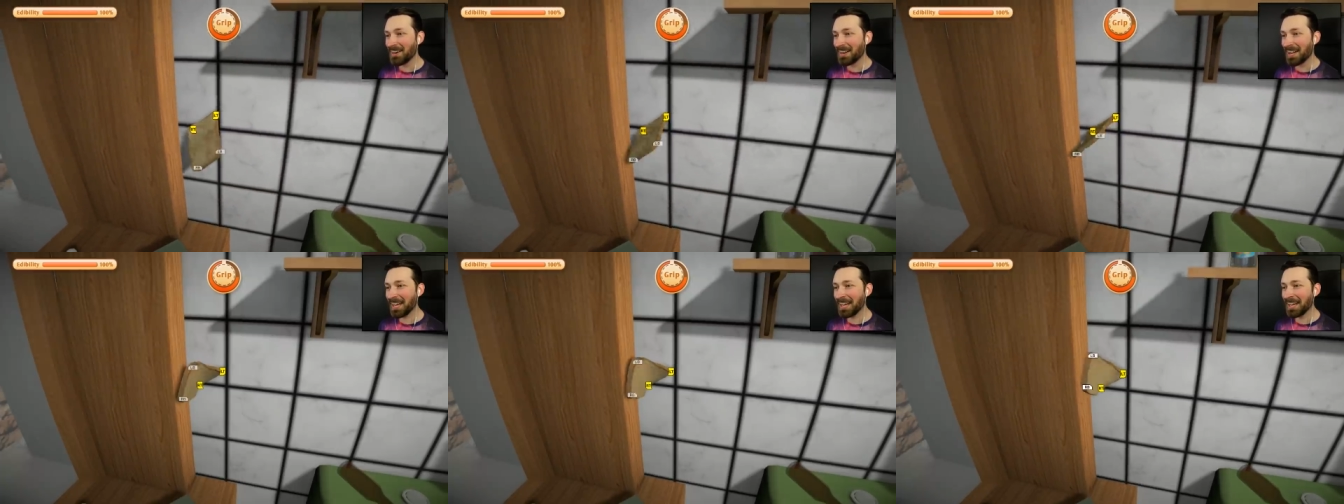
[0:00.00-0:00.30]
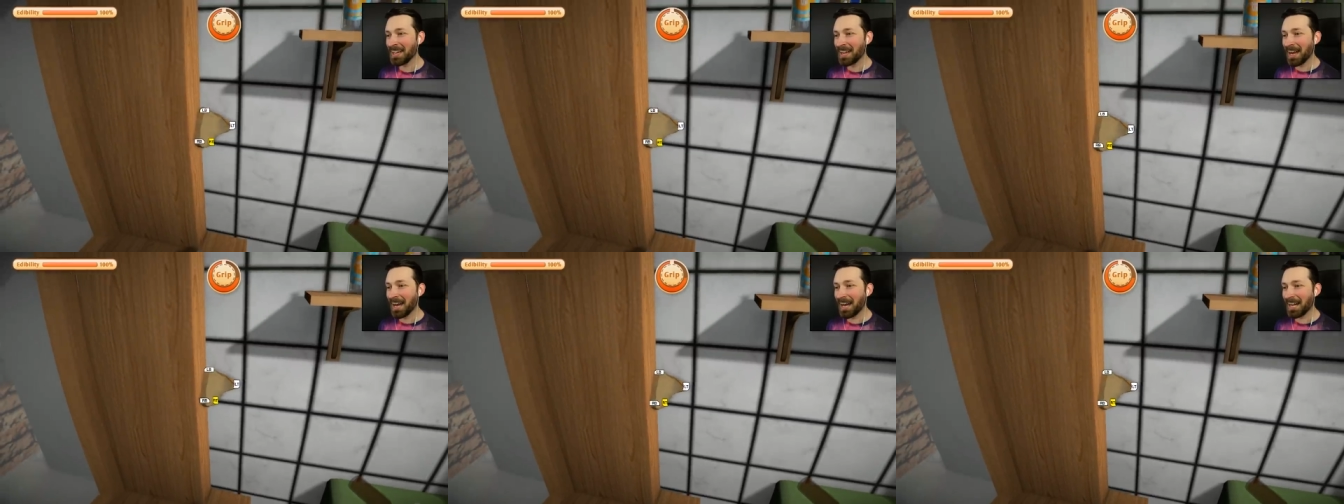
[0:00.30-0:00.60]
okay,
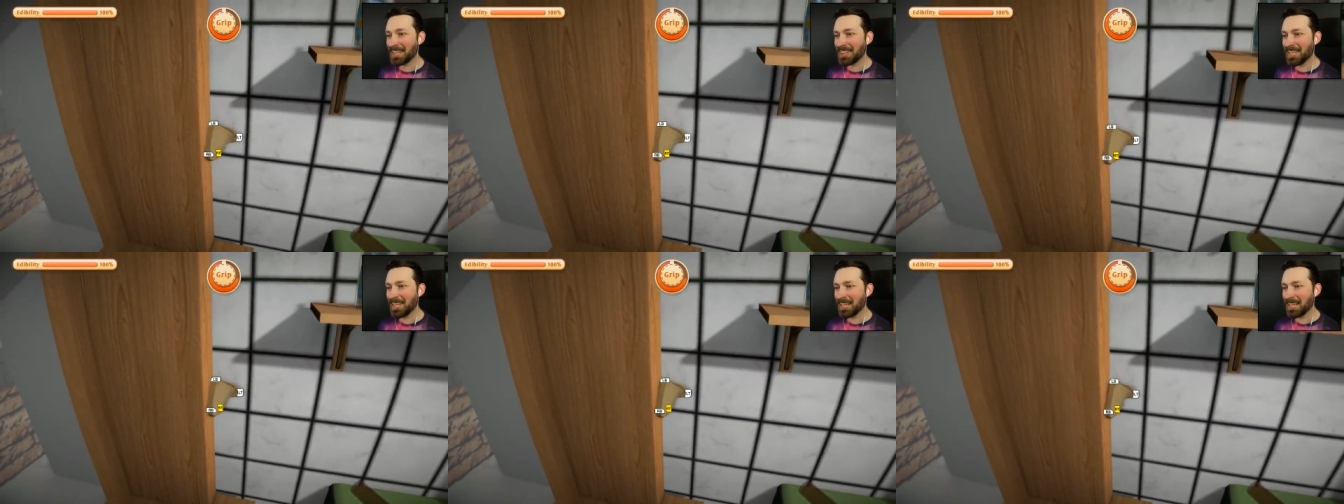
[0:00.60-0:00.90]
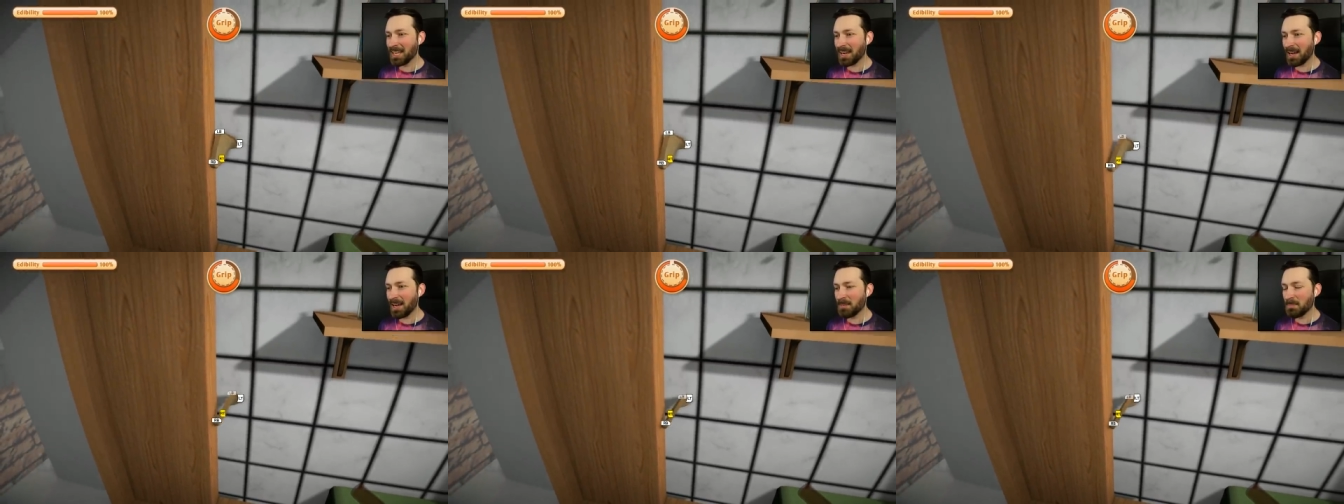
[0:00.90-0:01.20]
I
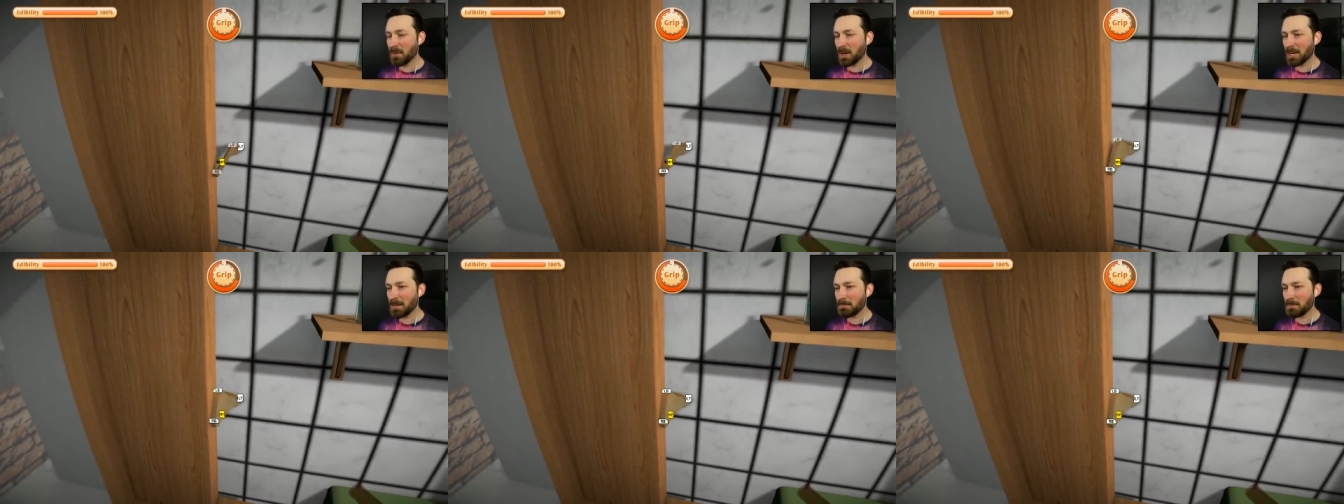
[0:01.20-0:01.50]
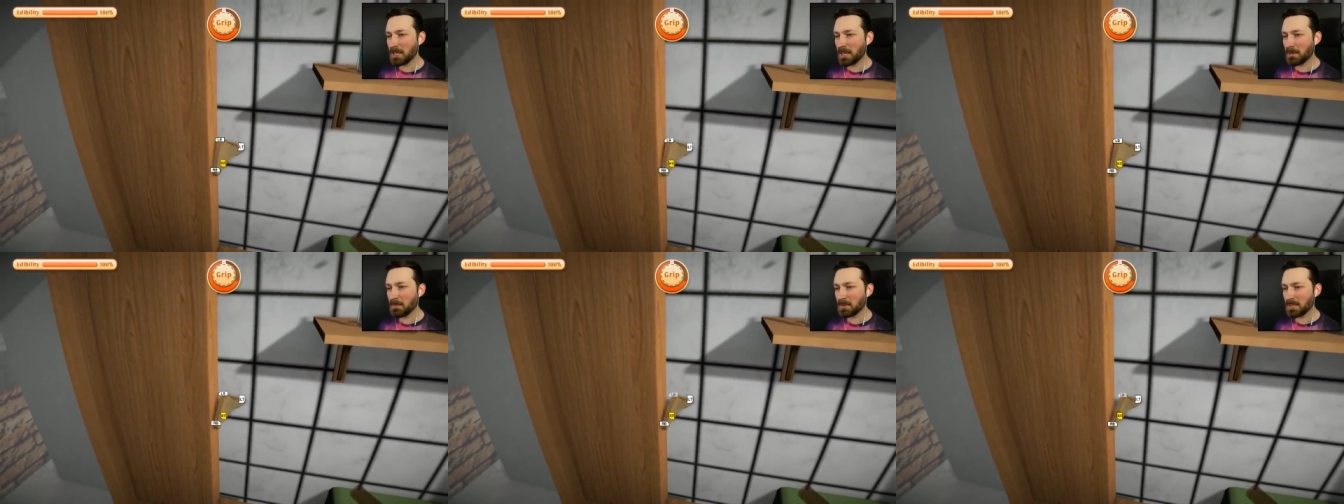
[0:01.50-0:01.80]
think I might
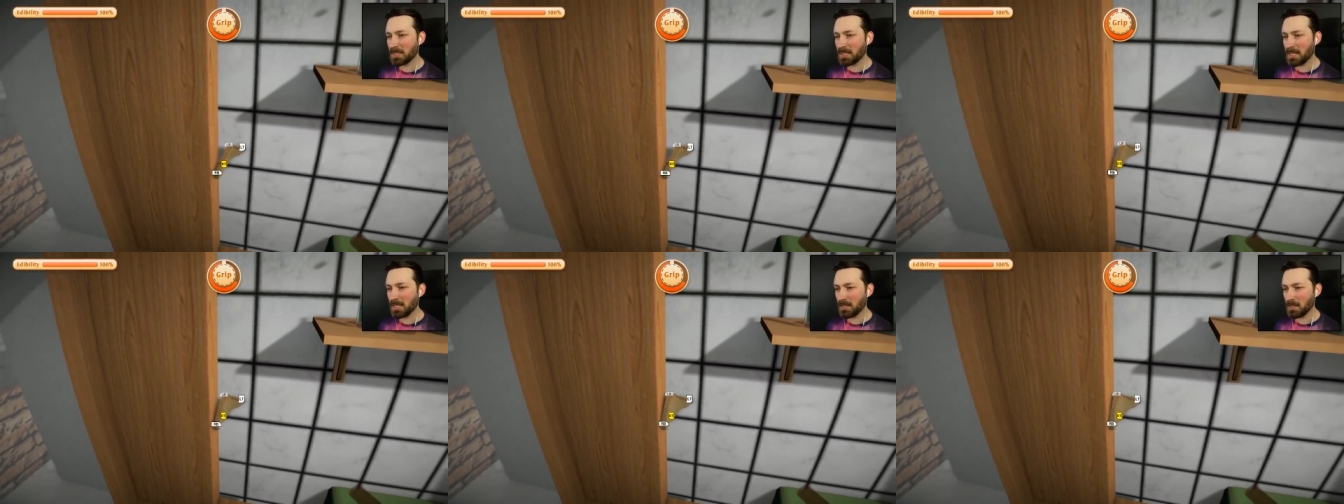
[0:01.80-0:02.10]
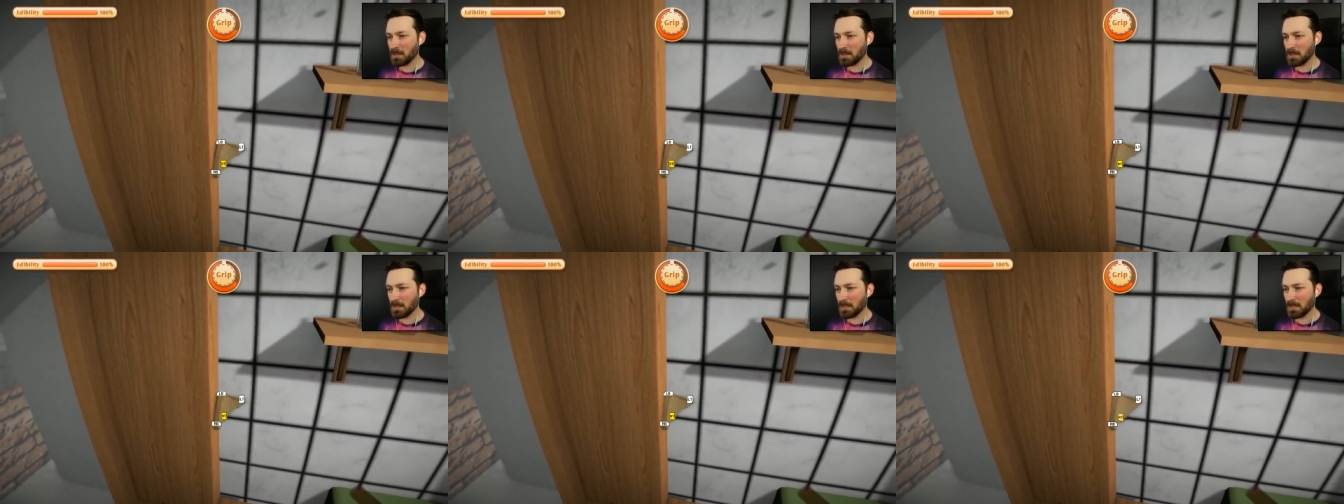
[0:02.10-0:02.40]
be able to get
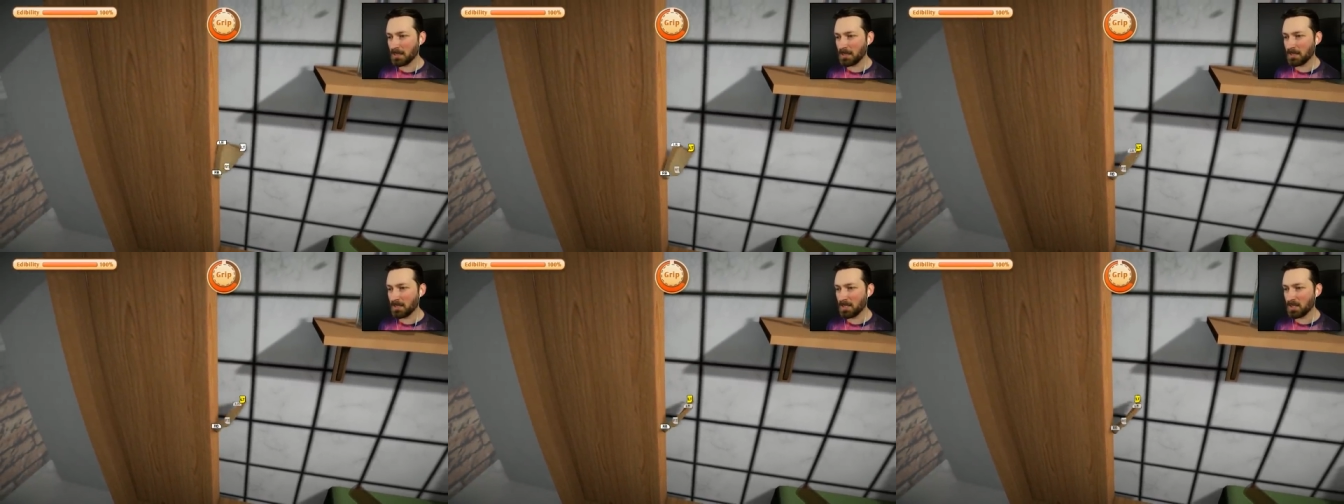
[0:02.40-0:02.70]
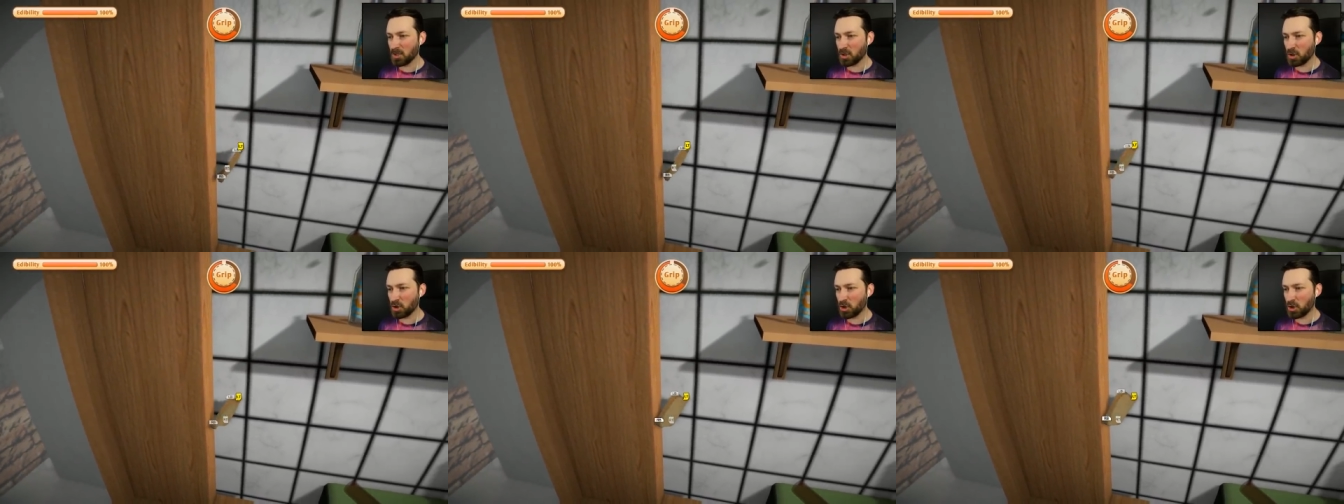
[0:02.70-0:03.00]
on
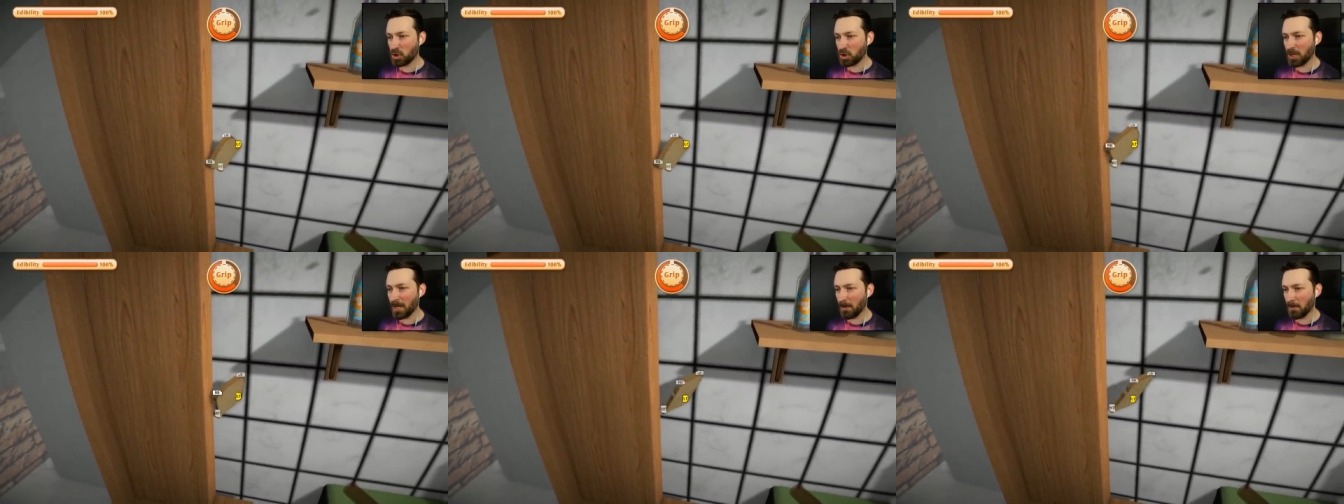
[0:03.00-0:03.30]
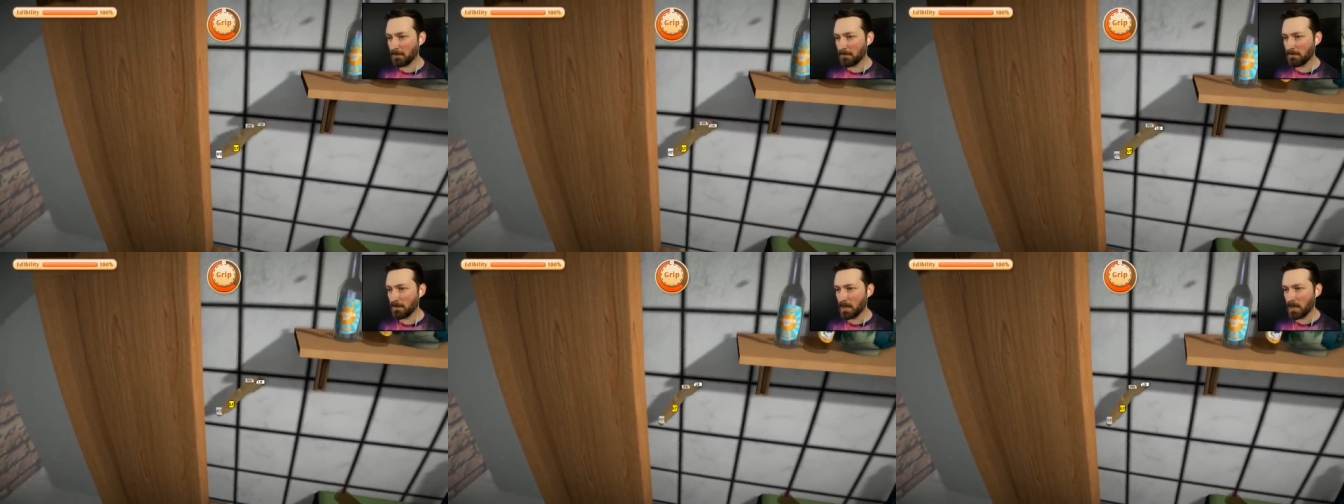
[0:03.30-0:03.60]
this shelf.